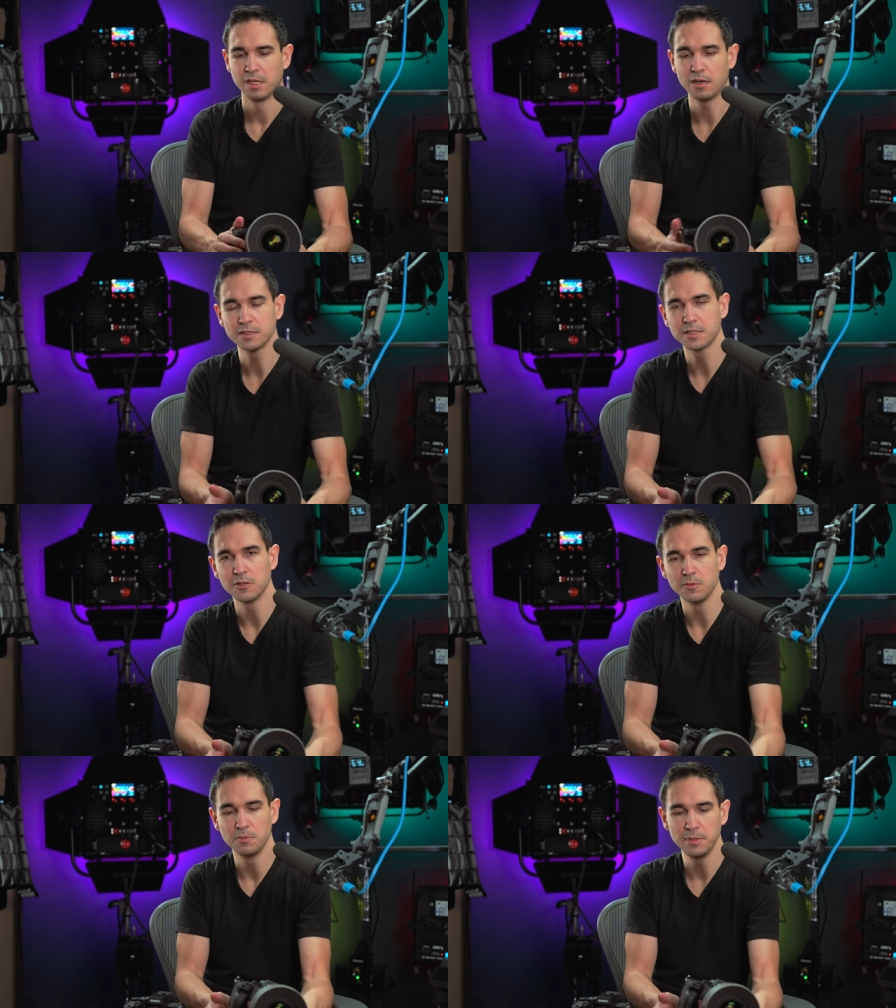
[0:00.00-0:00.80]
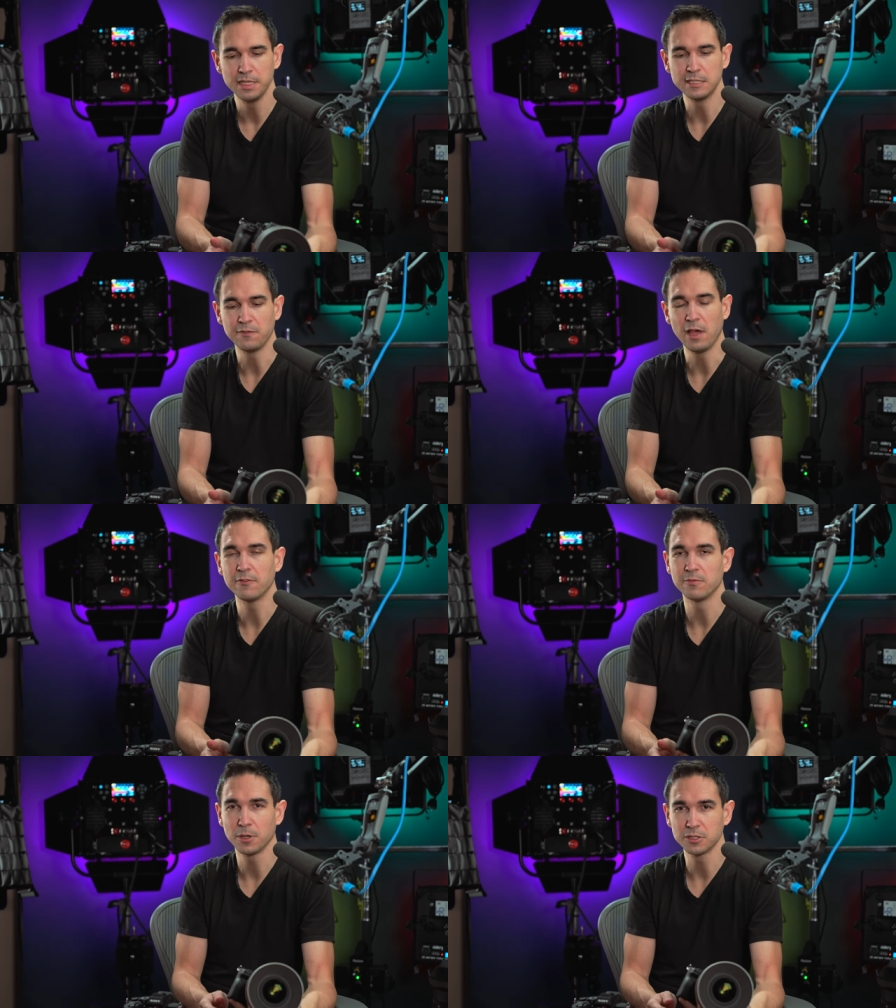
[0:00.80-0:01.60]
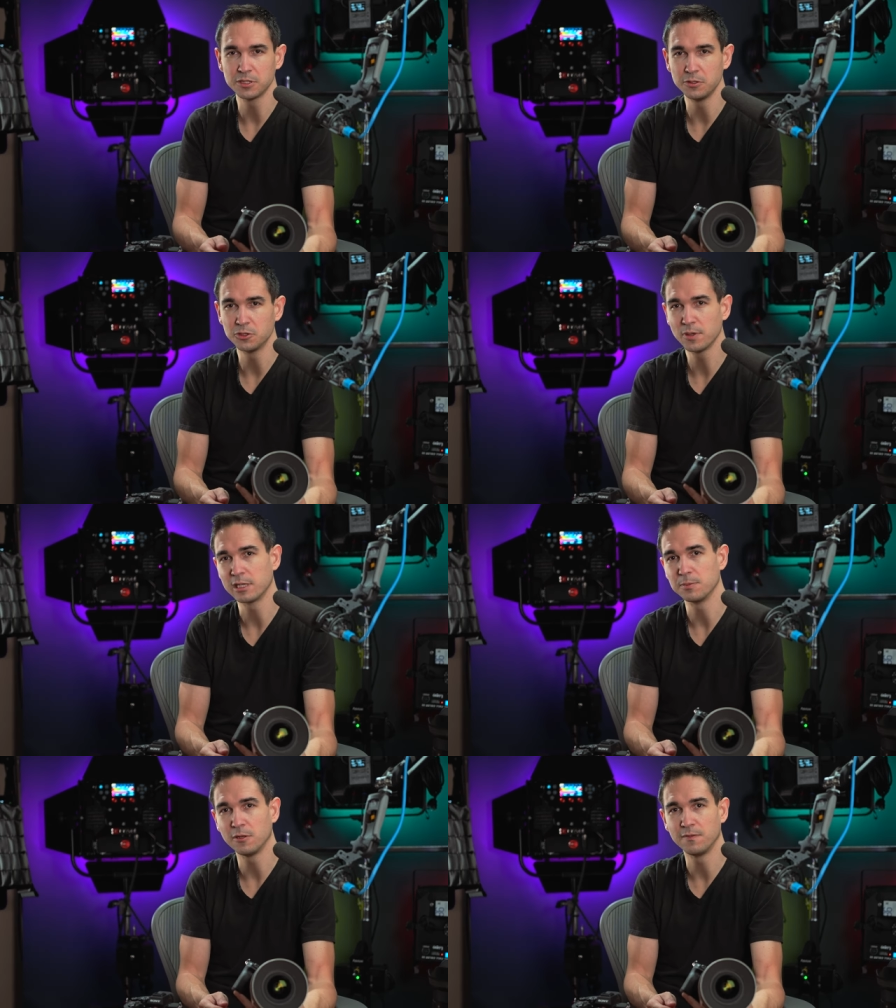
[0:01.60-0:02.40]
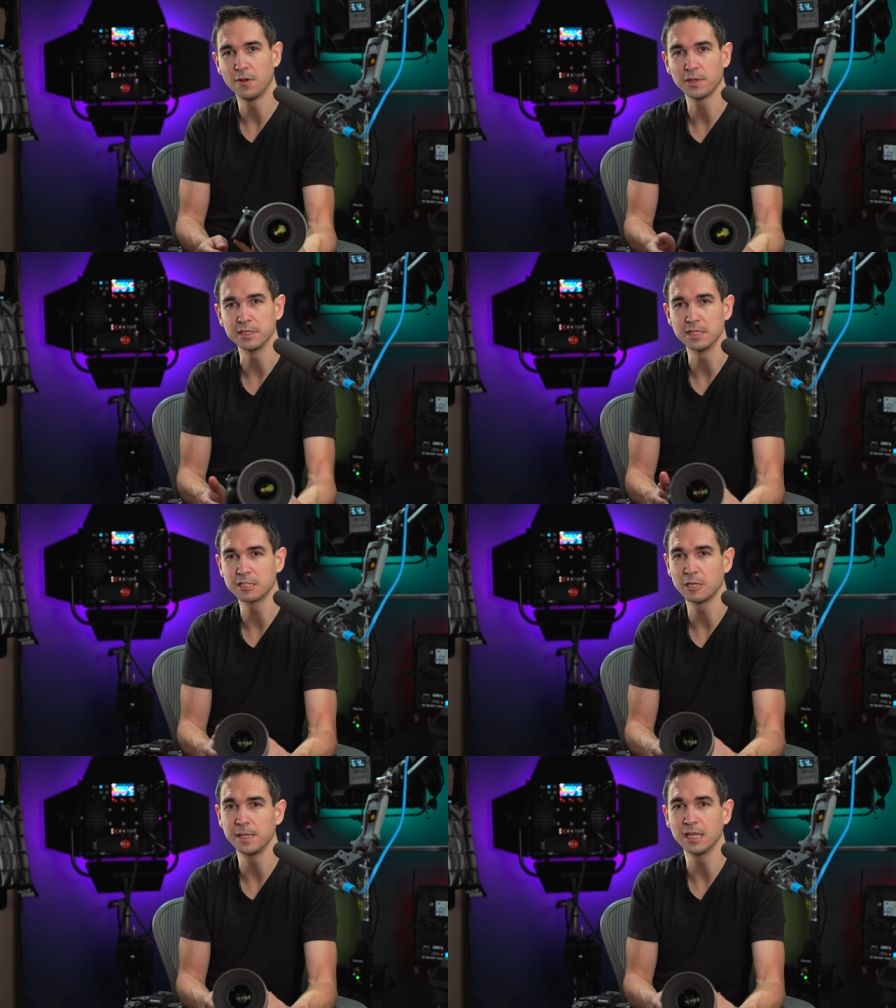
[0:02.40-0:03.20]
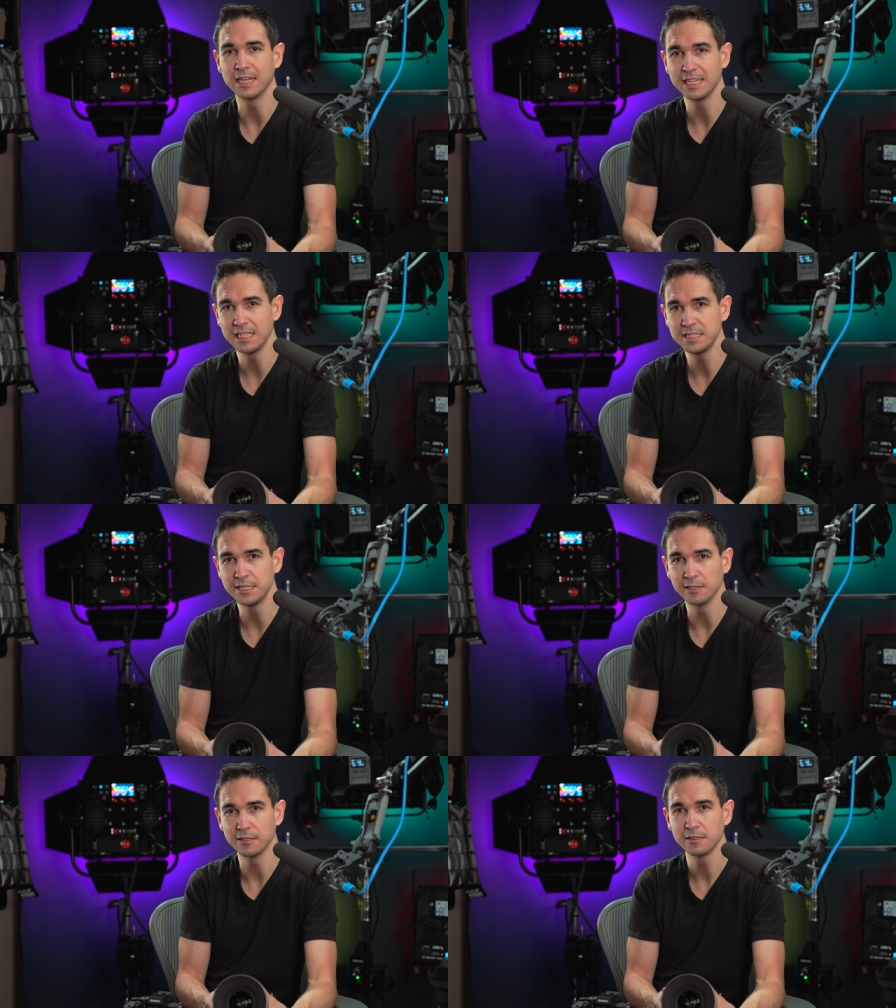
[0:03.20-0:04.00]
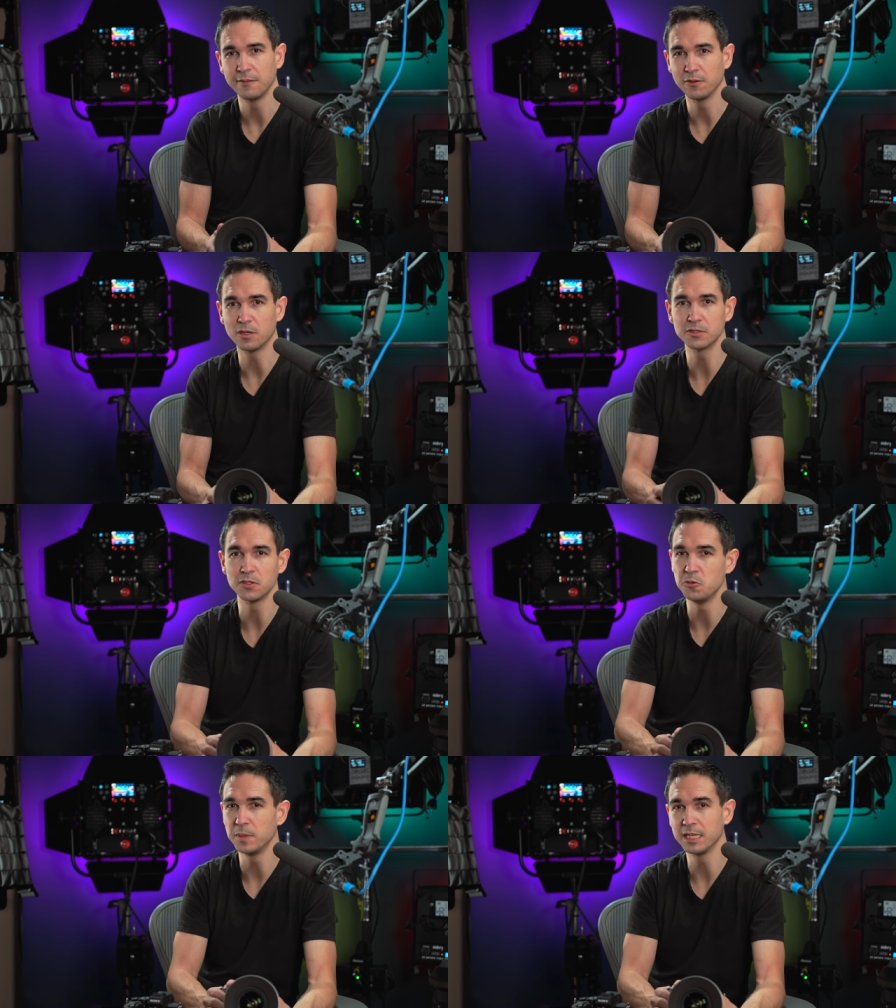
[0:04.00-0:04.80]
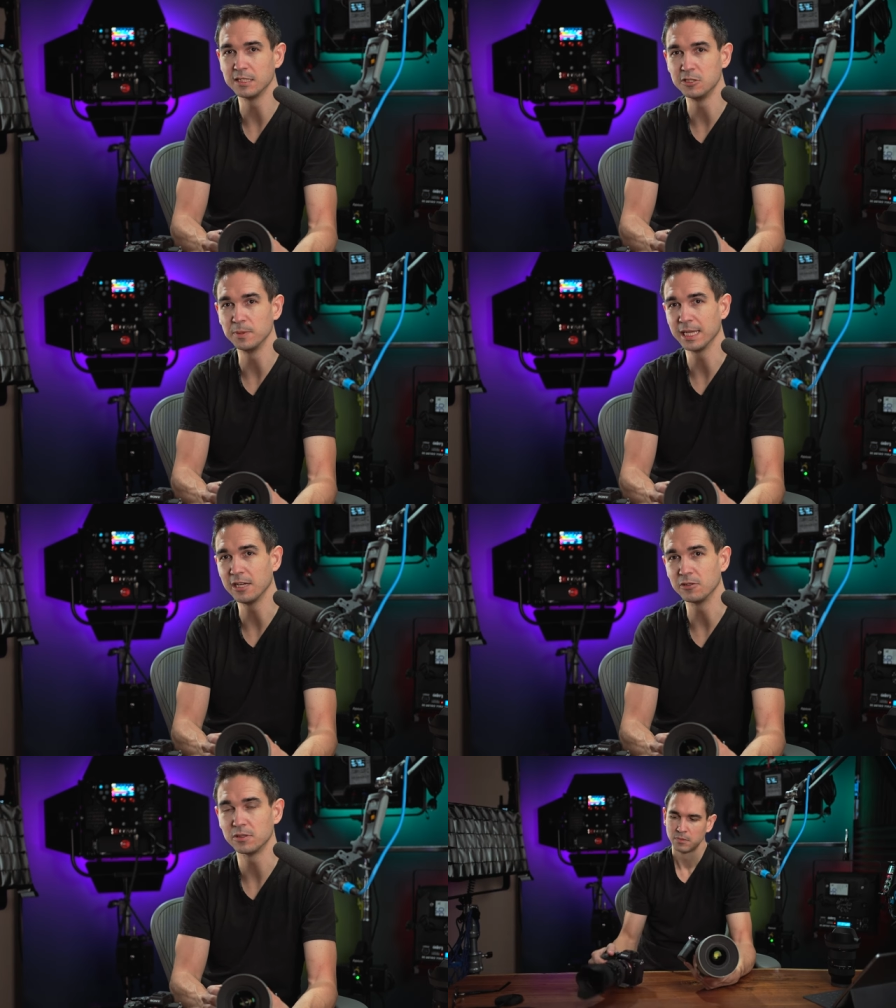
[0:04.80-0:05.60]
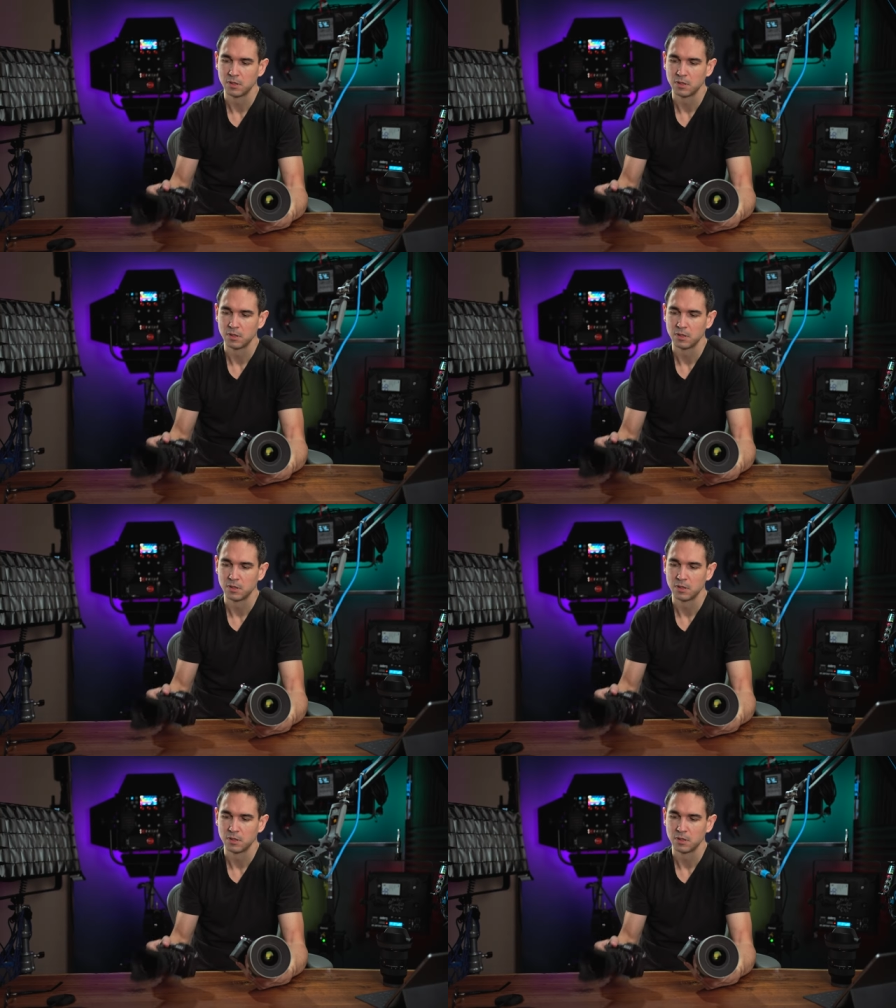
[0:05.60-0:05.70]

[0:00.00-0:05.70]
It also means if you have a person who's trying to pull focus, it's going to be a lot easier if you're also zooming in and zooming out.